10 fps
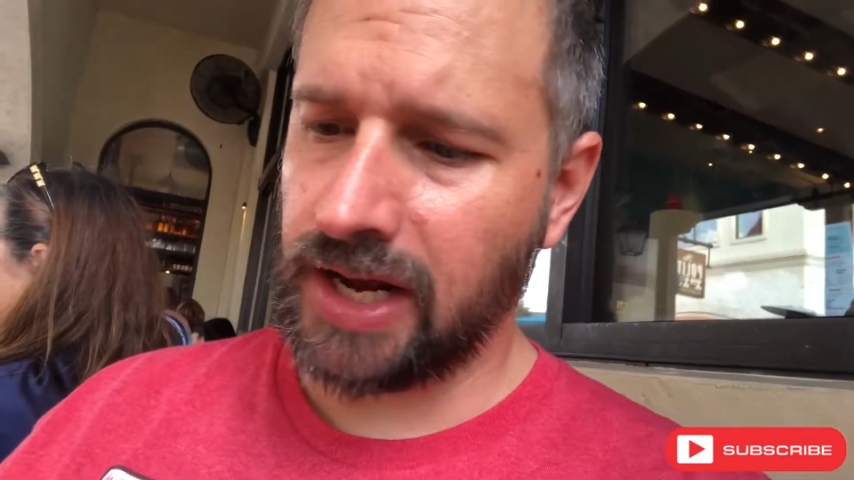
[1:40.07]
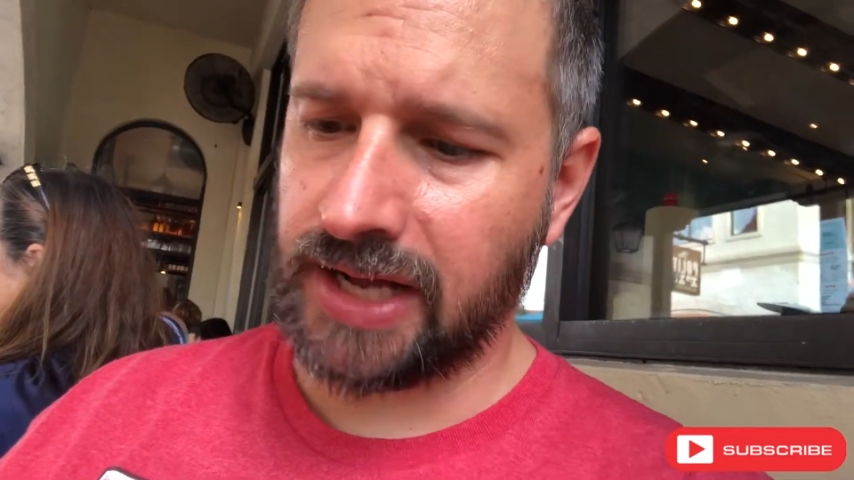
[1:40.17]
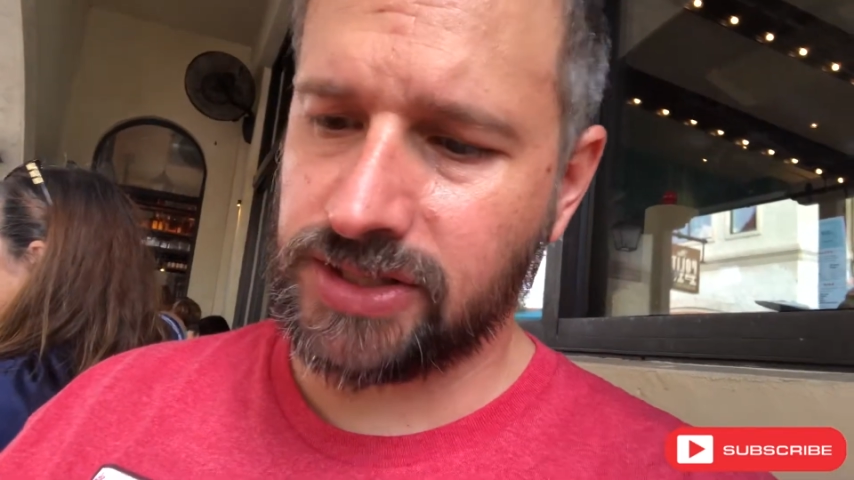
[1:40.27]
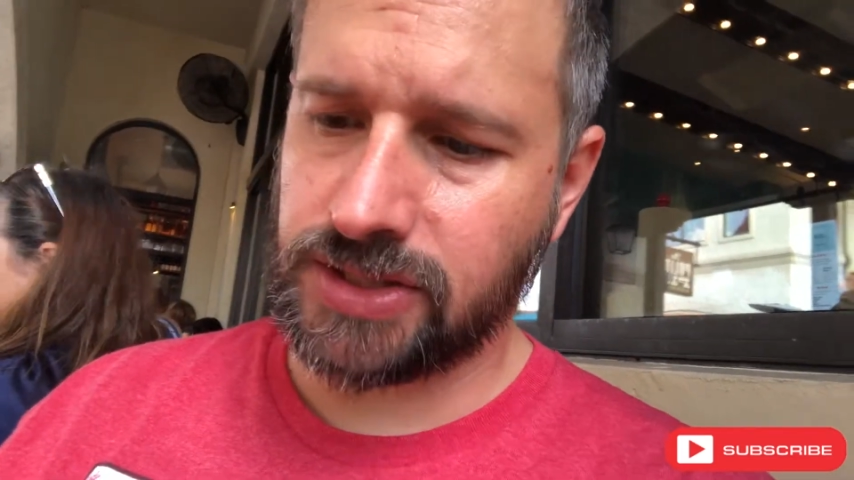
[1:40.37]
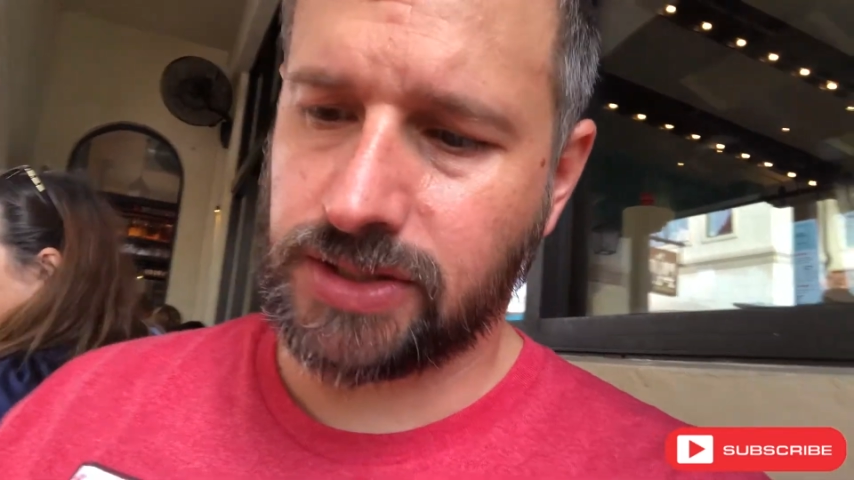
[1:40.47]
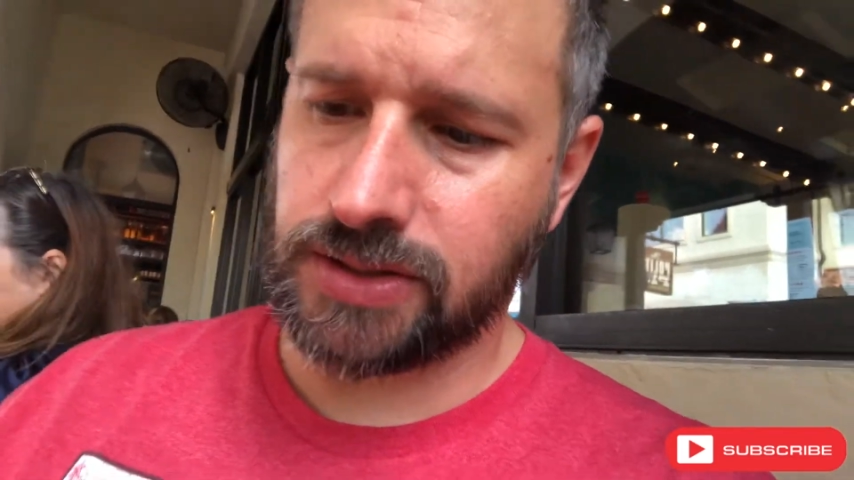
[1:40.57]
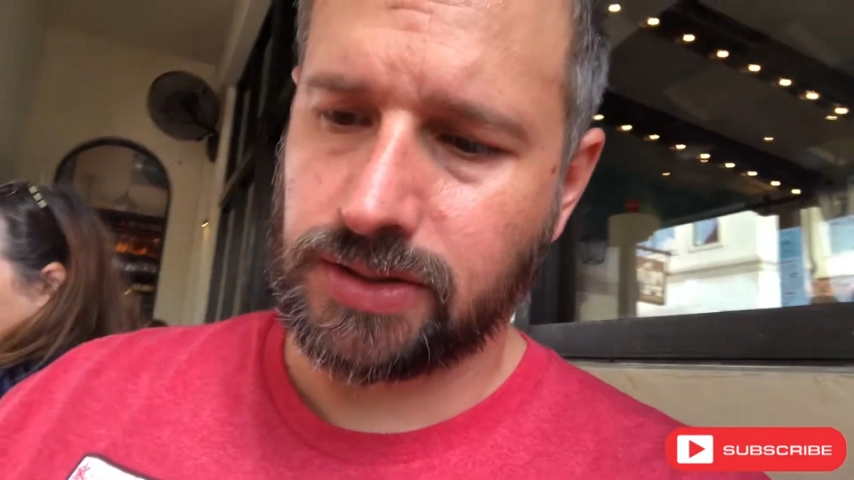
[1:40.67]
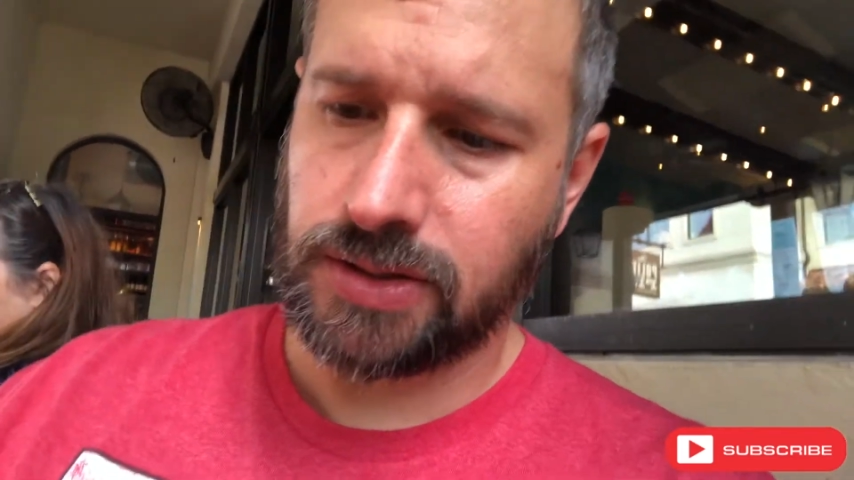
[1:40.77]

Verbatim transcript: is